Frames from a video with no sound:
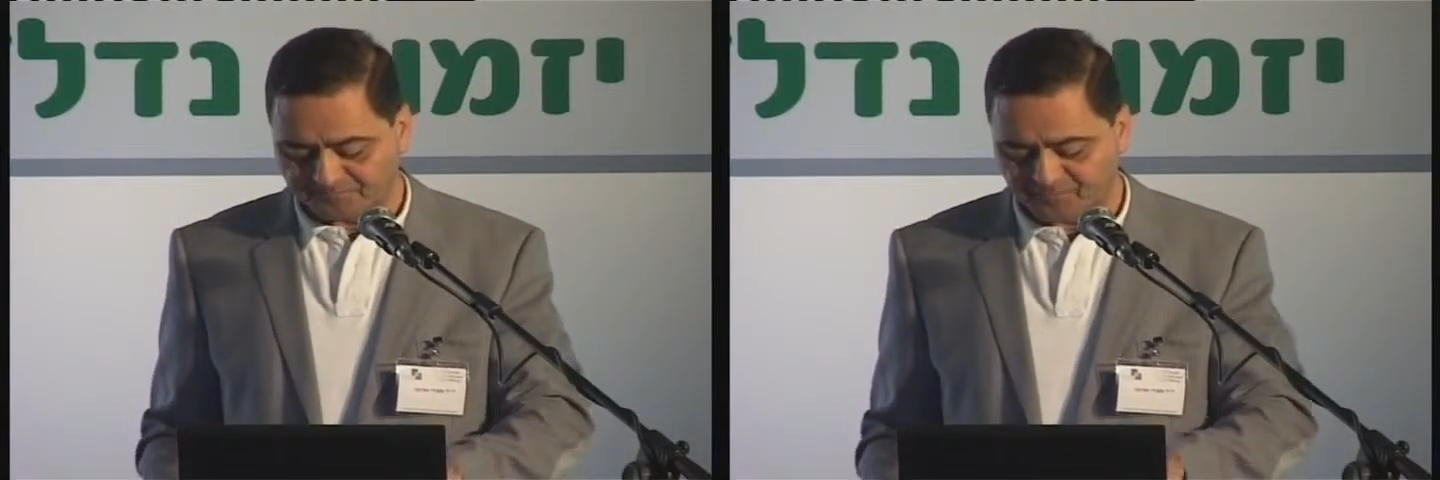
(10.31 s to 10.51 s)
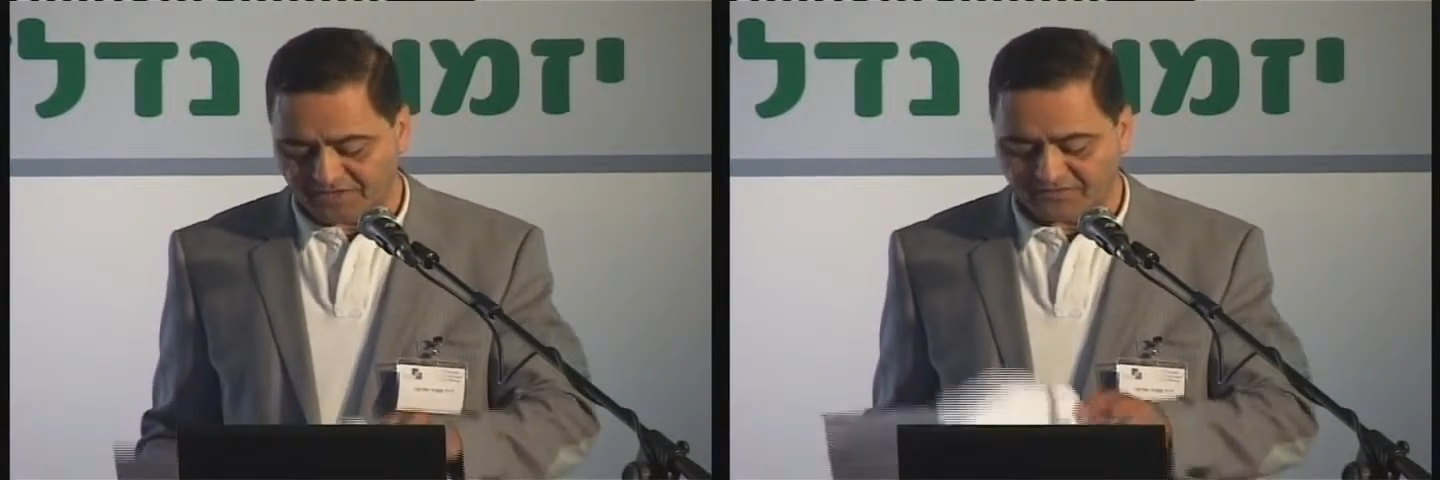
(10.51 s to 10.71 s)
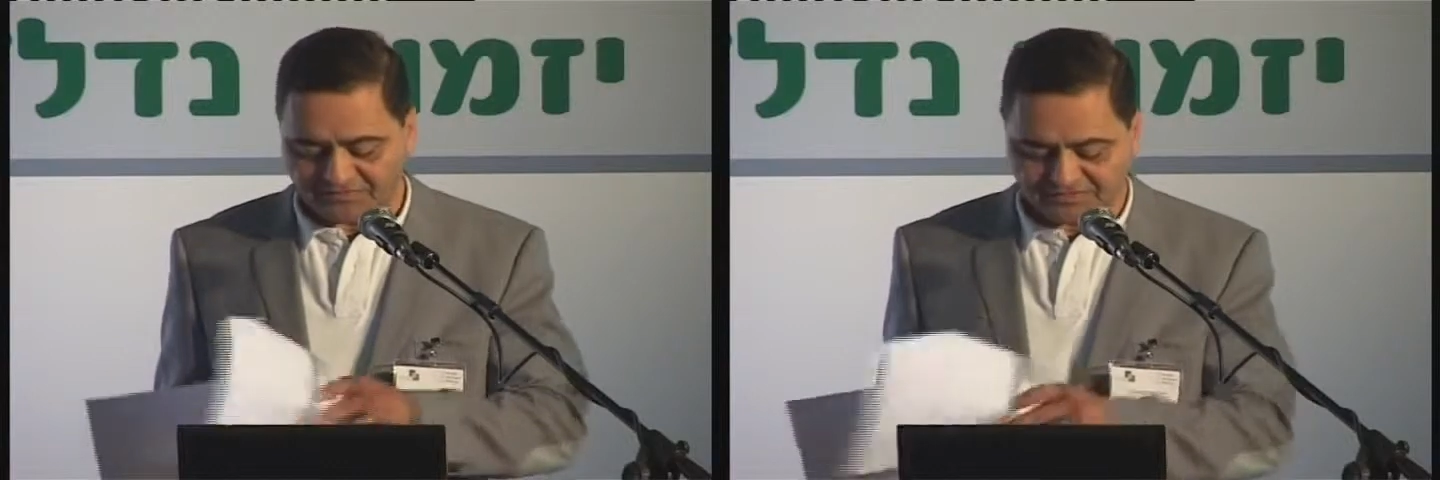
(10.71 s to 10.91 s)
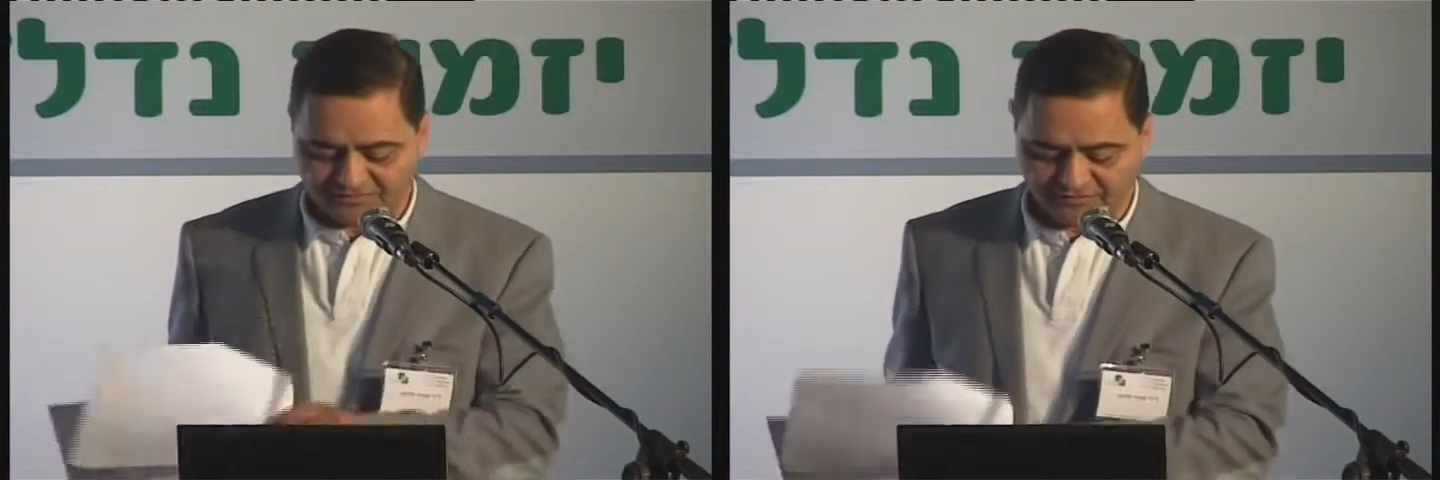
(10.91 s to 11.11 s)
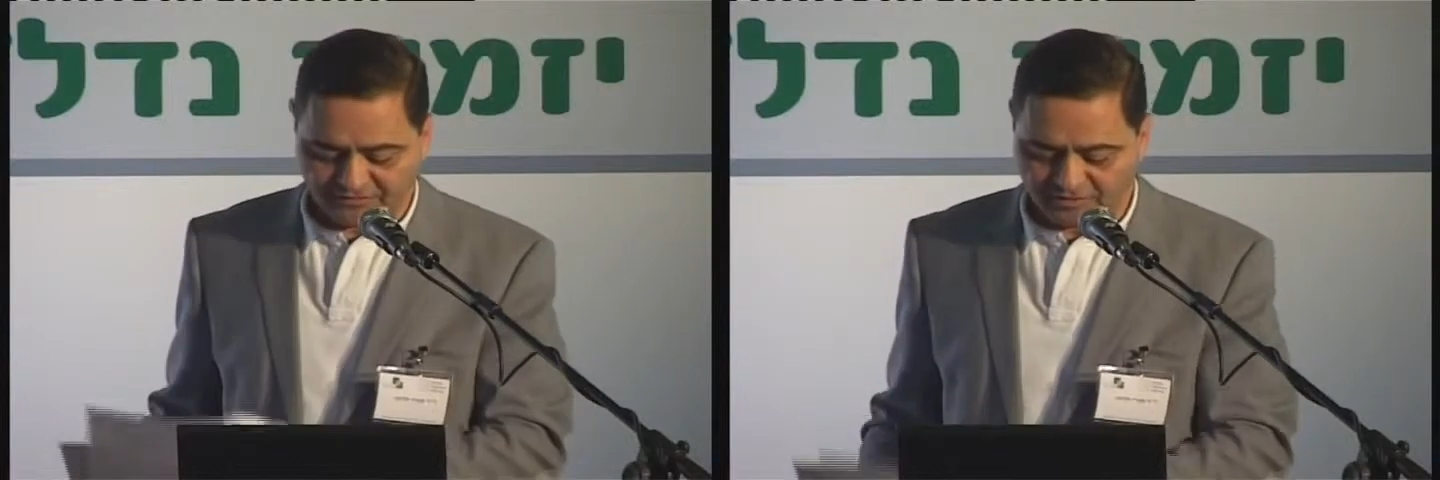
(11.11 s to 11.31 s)

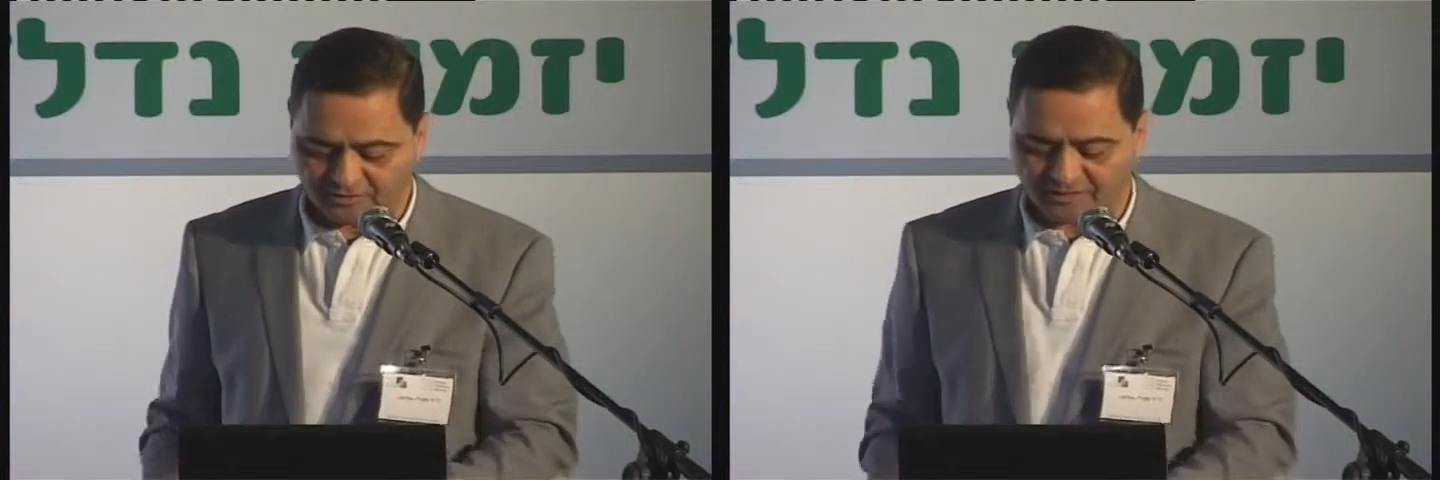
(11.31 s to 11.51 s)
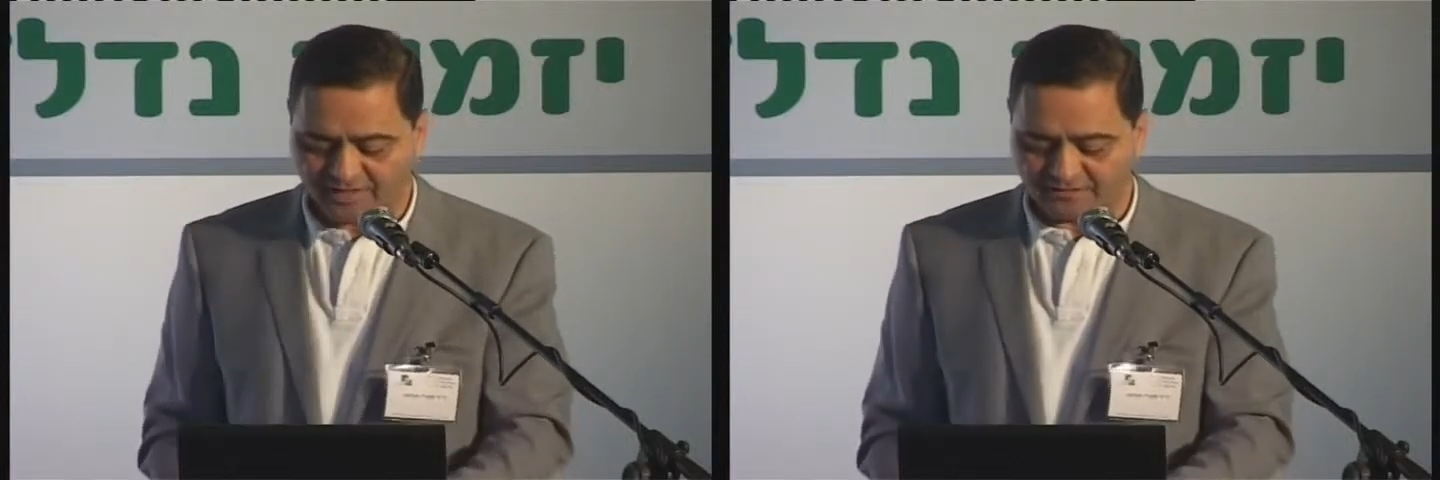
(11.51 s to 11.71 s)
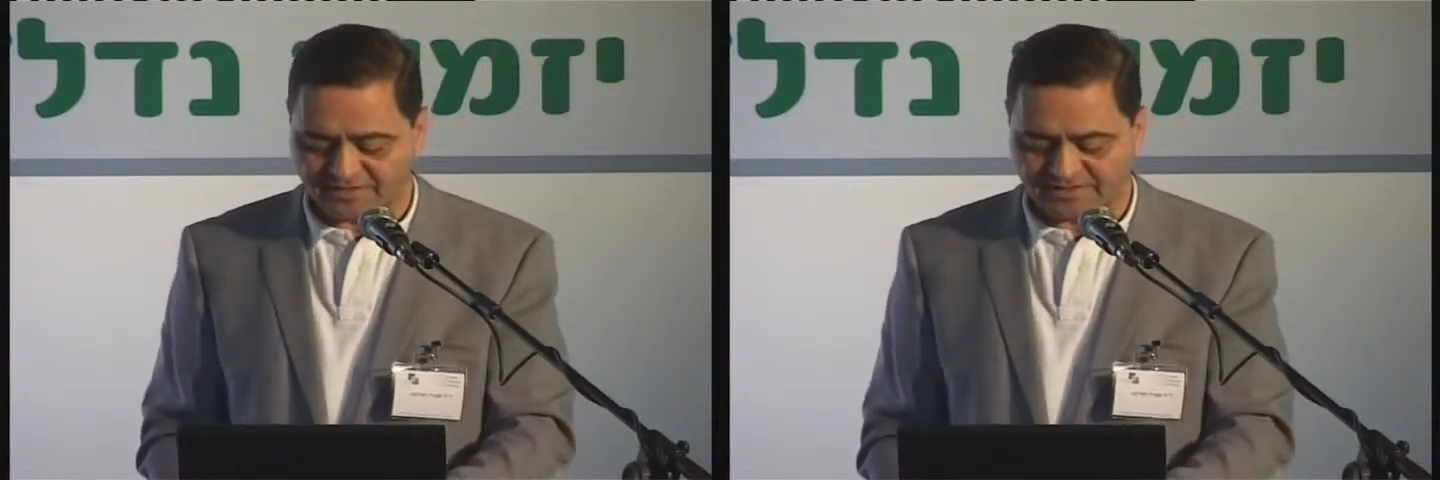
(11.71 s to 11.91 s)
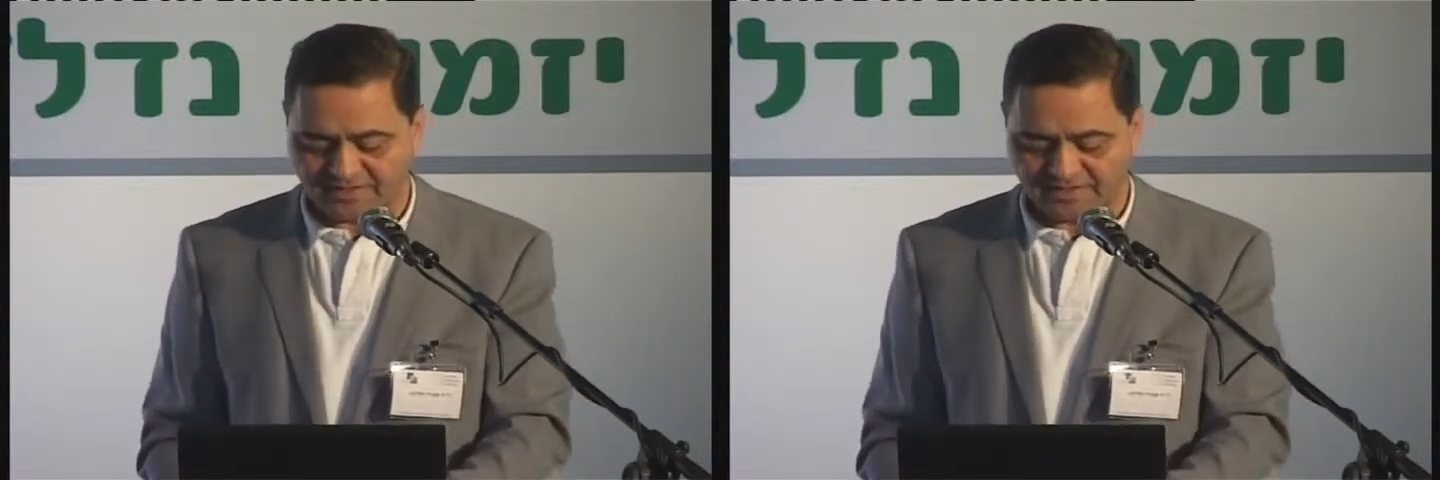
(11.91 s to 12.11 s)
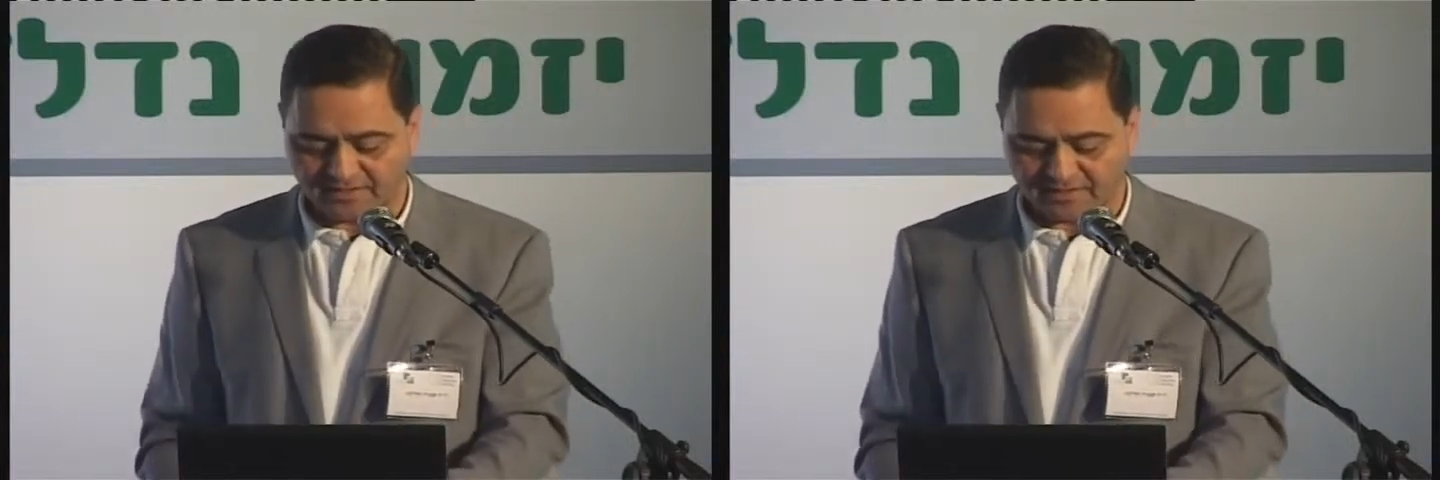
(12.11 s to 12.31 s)
tentative look, I would
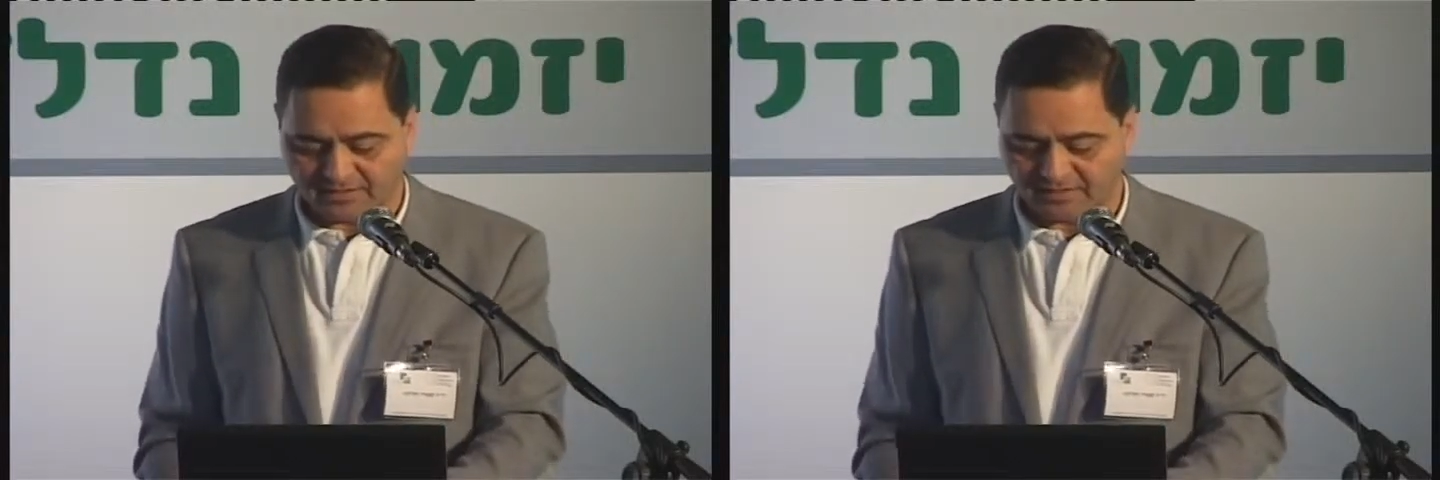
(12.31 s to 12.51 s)
say,